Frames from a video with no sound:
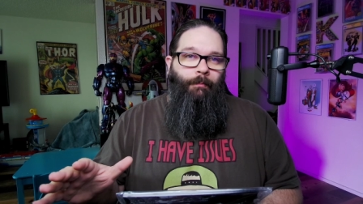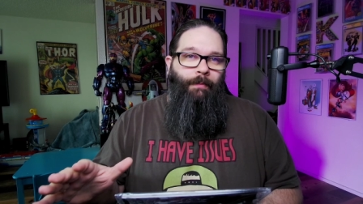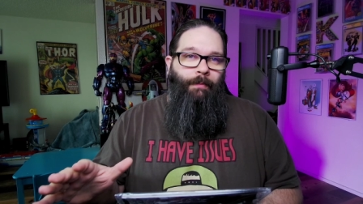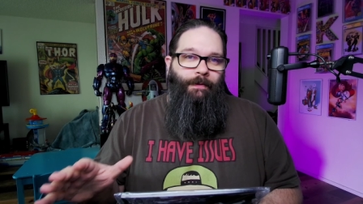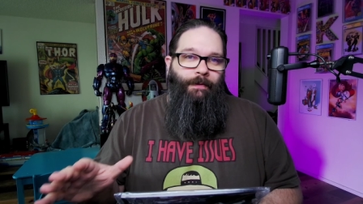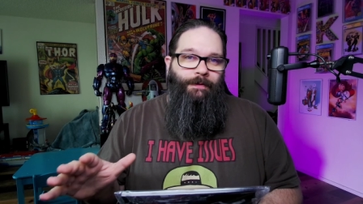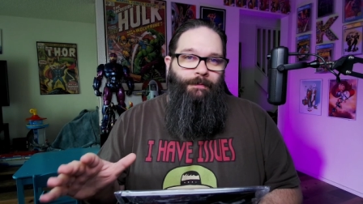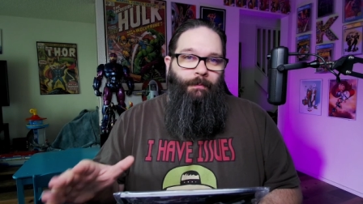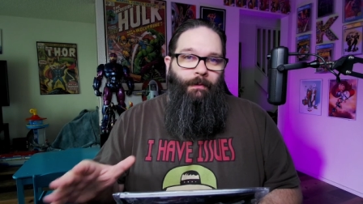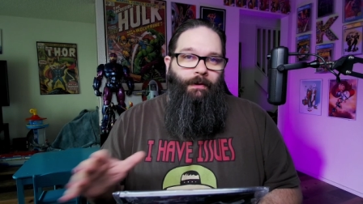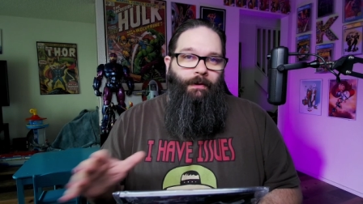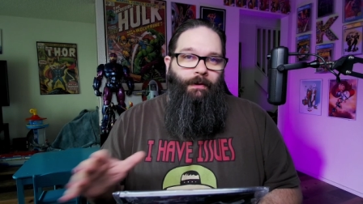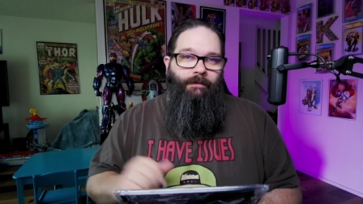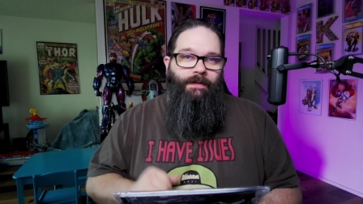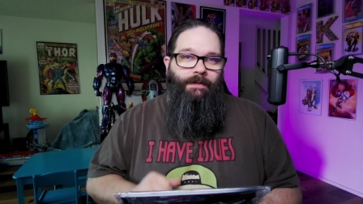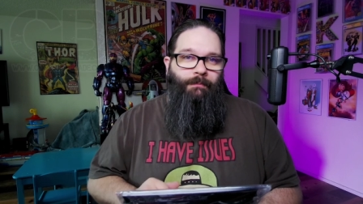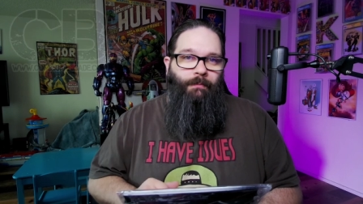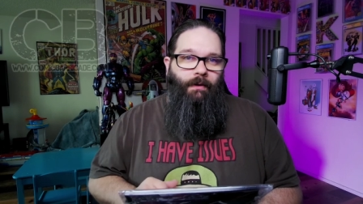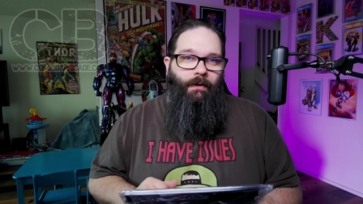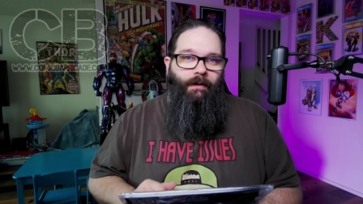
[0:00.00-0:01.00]
bonus perk of
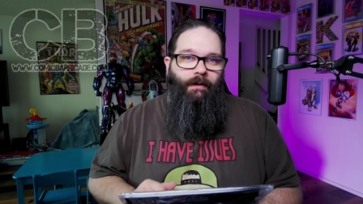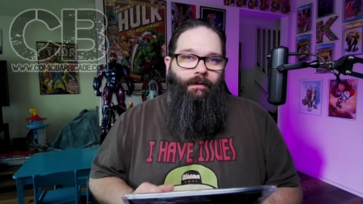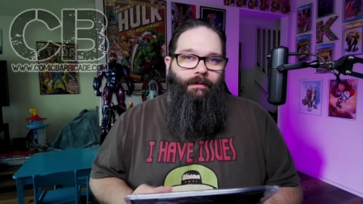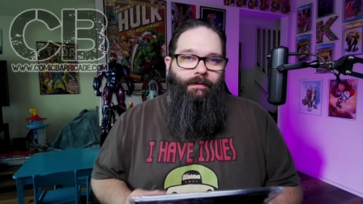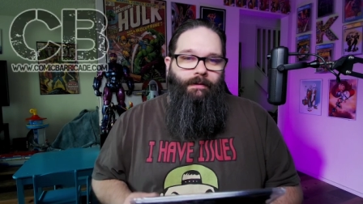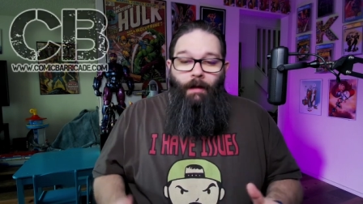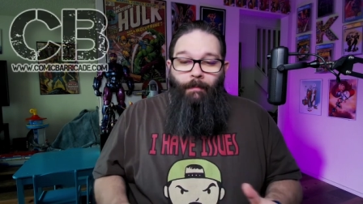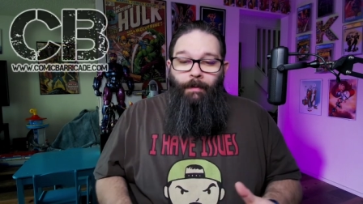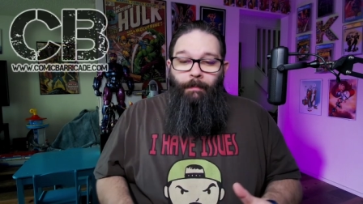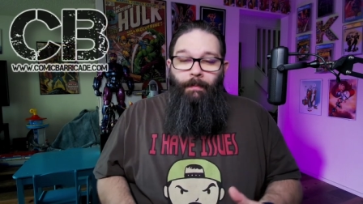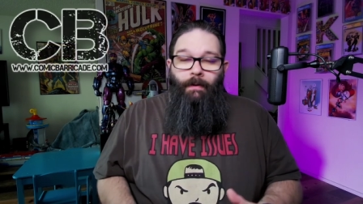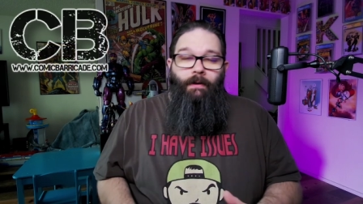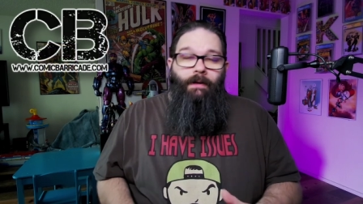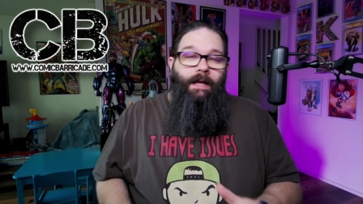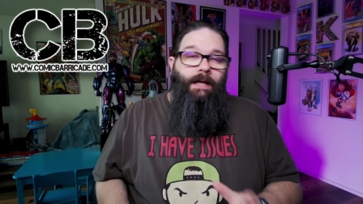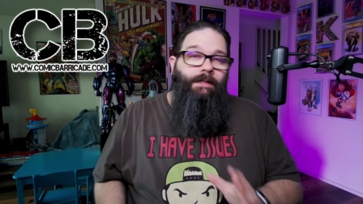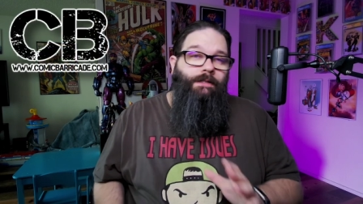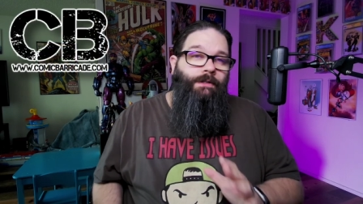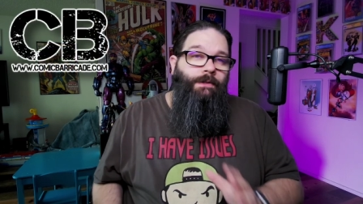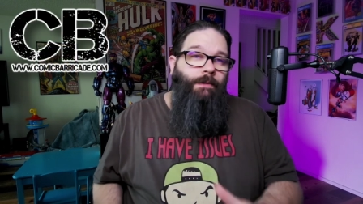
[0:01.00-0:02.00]
this product. Comic
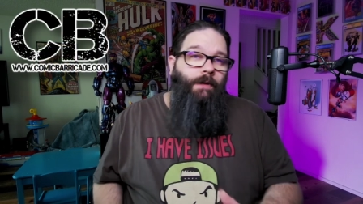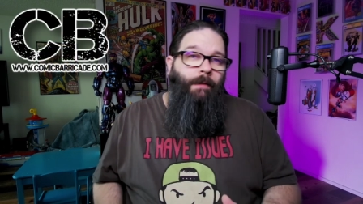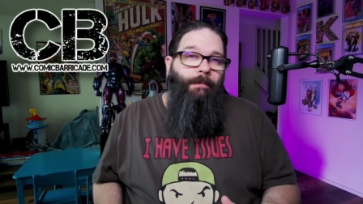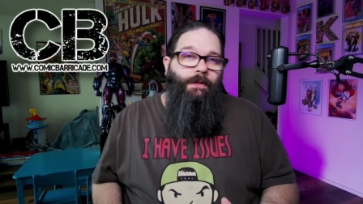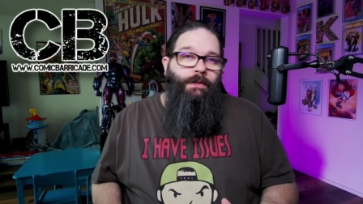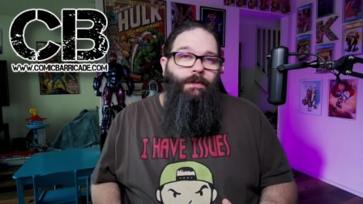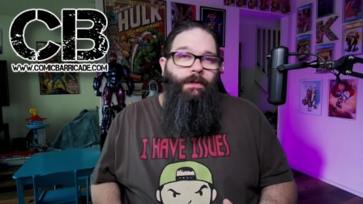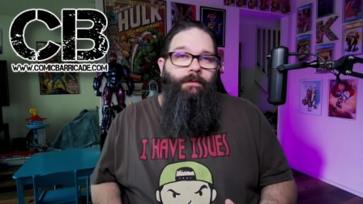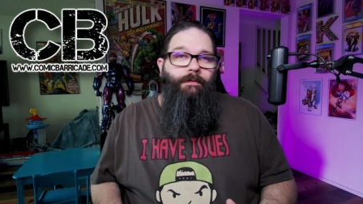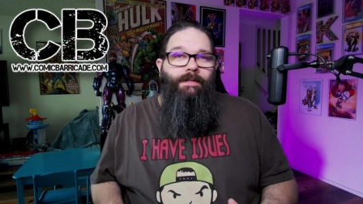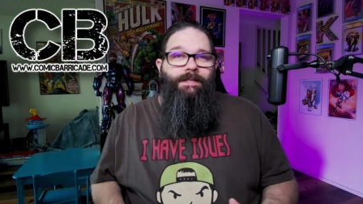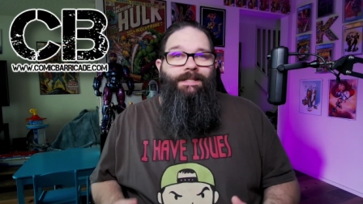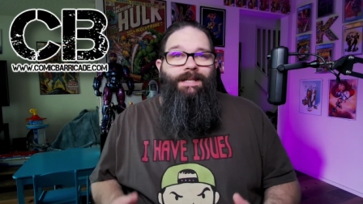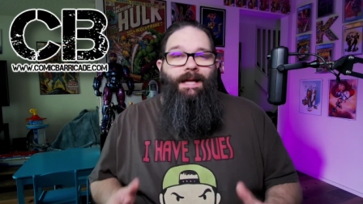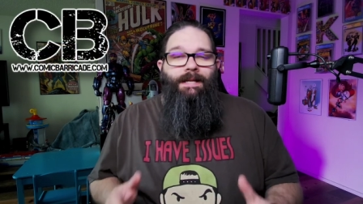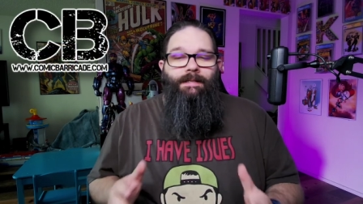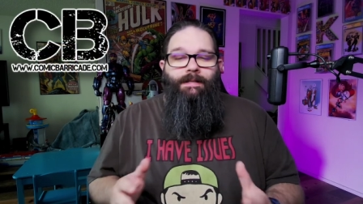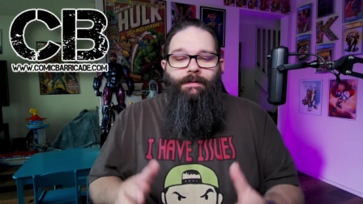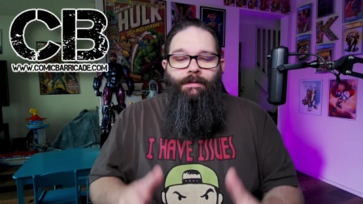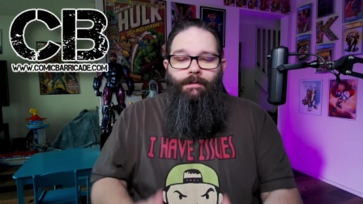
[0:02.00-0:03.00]
barricades do come in two different
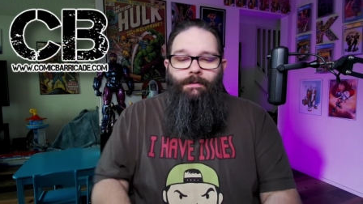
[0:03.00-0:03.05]
sizes.